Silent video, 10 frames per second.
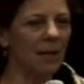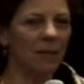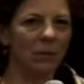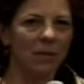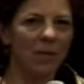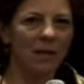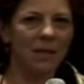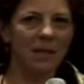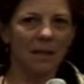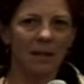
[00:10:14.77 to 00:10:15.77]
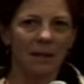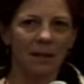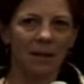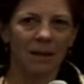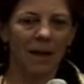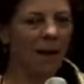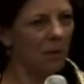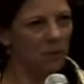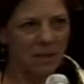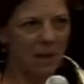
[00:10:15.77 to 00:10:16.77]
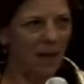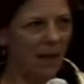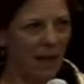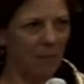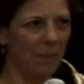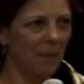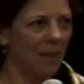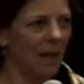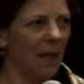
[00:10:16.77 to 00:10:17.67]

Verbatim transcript: and realized that I was not happy.